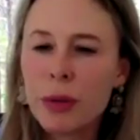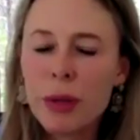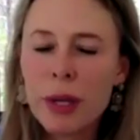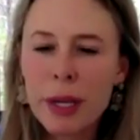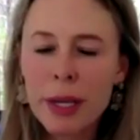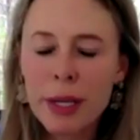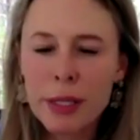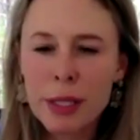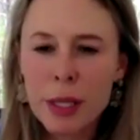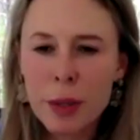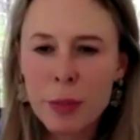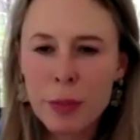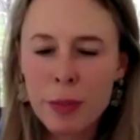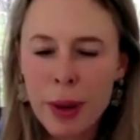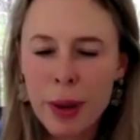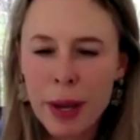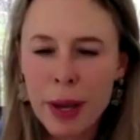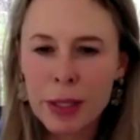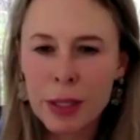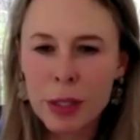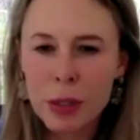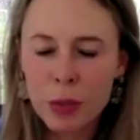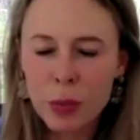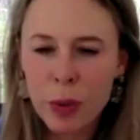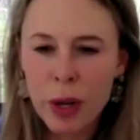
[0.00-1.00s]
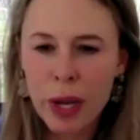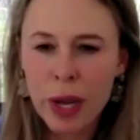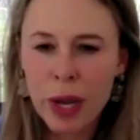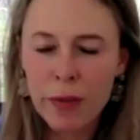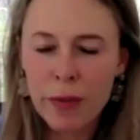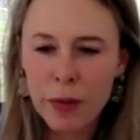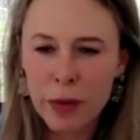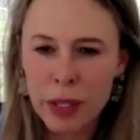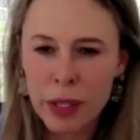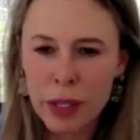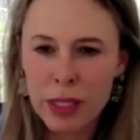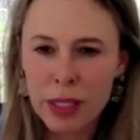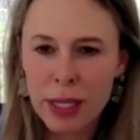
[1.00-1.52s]
do you think is the best way
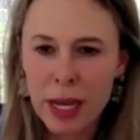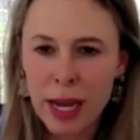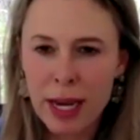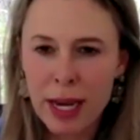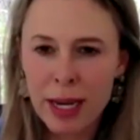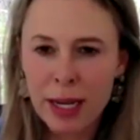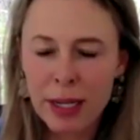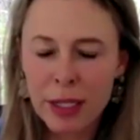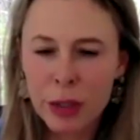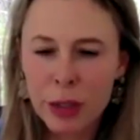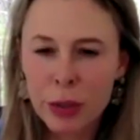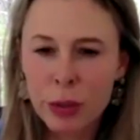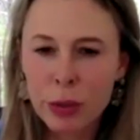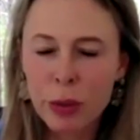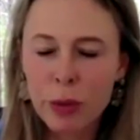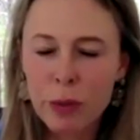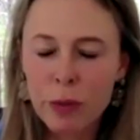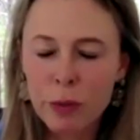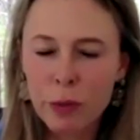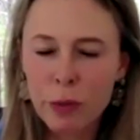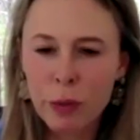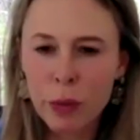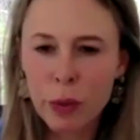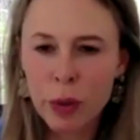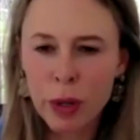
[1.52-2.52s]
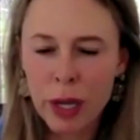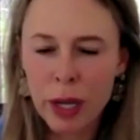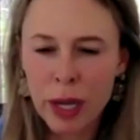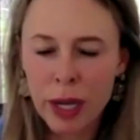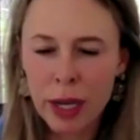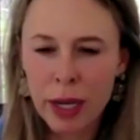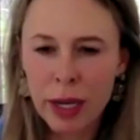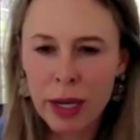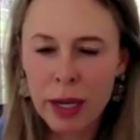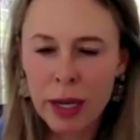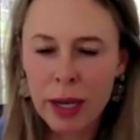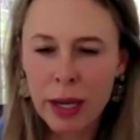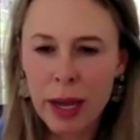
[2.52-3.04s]
for society to
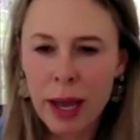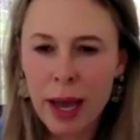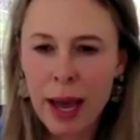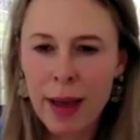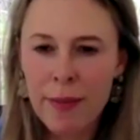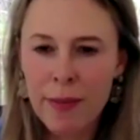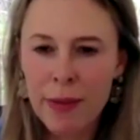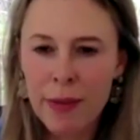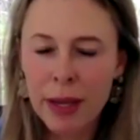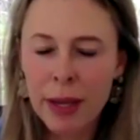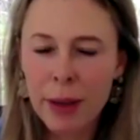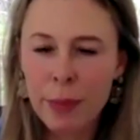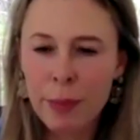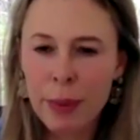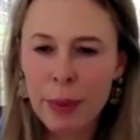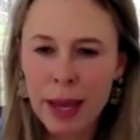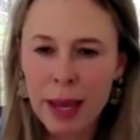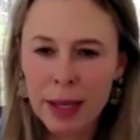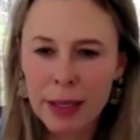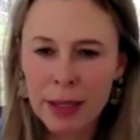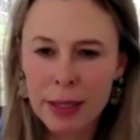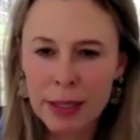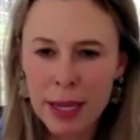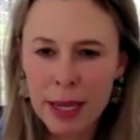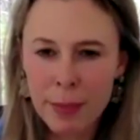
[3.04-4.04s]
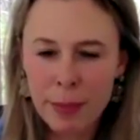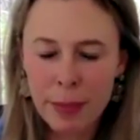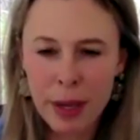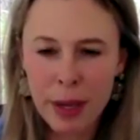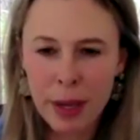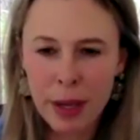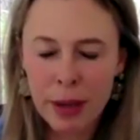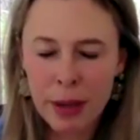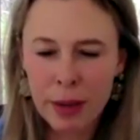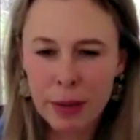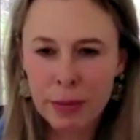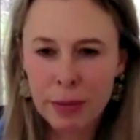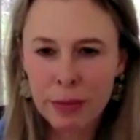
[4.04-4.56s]
avoid having a
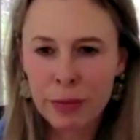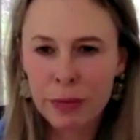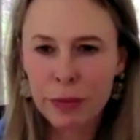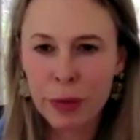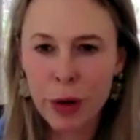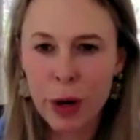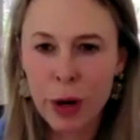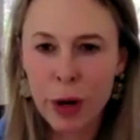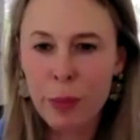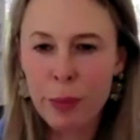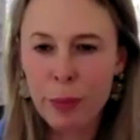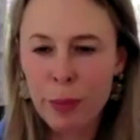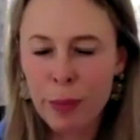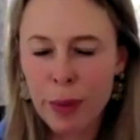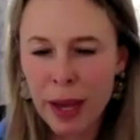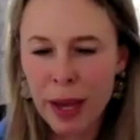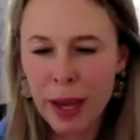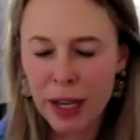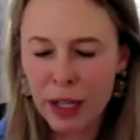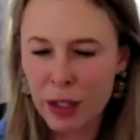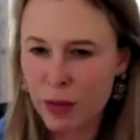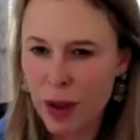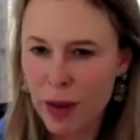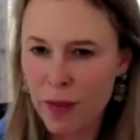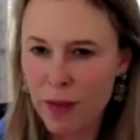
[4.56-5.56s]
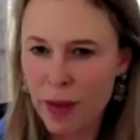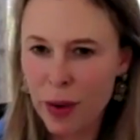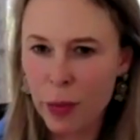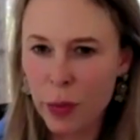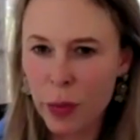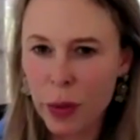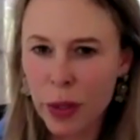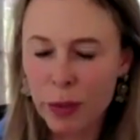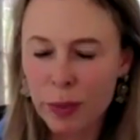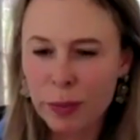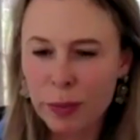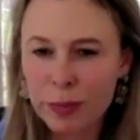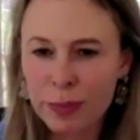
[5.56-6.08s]
pandemic from
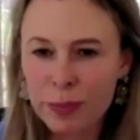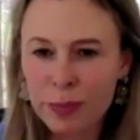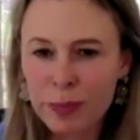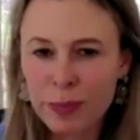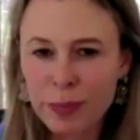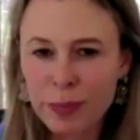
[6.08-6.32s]
H5N1?